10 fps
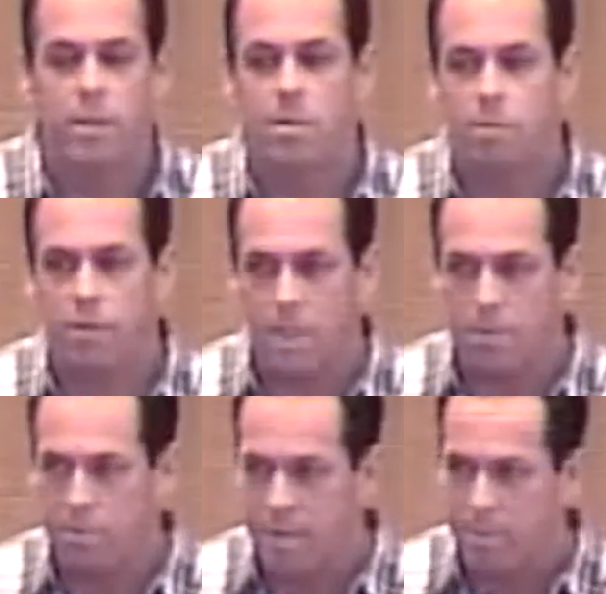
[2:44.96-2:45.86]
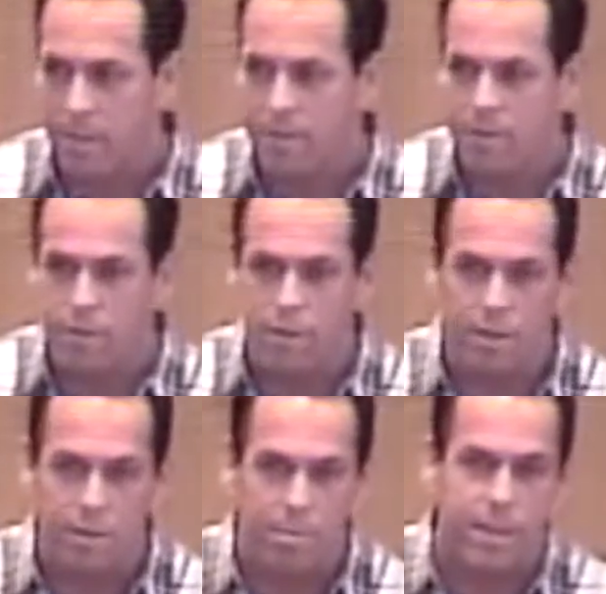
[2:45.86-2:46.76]
with the help of my processor and
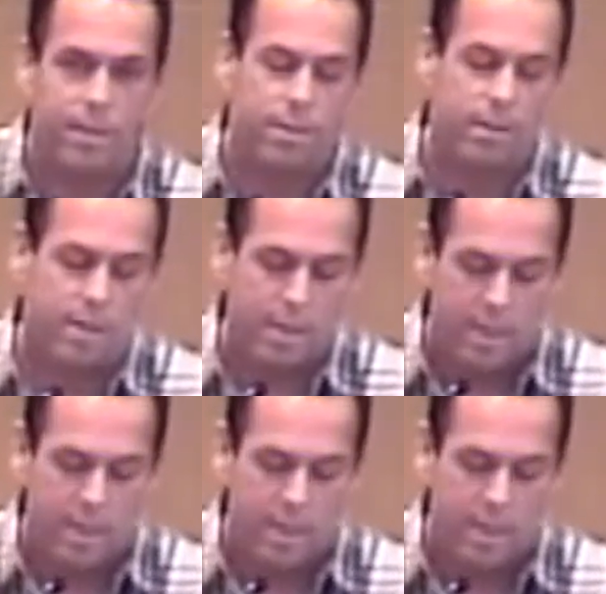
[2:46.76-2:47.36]
another banker,